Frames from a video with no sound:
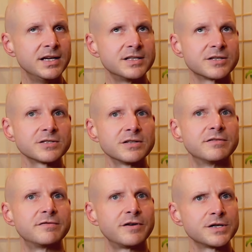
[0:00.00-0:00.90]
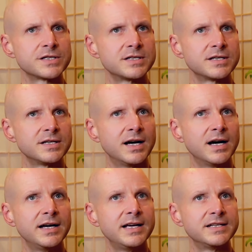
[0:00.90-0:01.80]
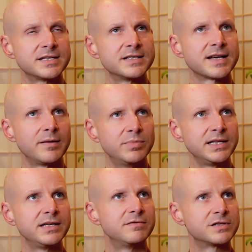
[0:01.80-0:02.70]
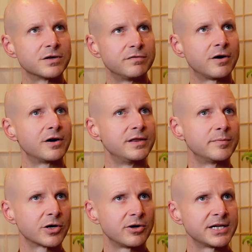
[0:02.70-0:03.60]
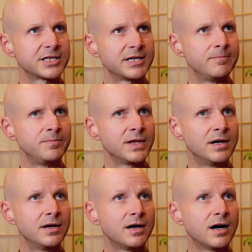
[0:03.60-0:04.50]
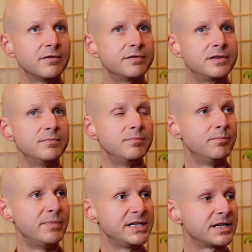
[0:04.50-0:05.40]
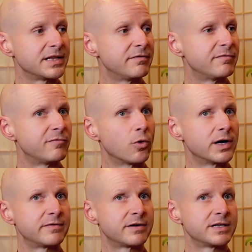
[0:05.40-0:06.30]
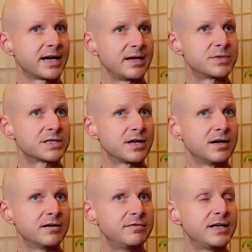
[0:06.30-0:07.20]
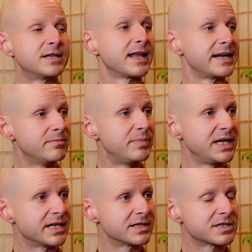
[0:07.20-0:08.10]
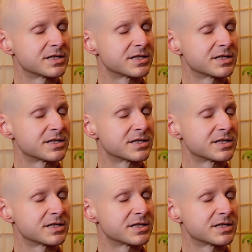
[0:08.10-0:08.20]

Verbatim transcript: It's also the first uh, instance, I believe, so far in the progression of mentioning the four different types of enlightened beings.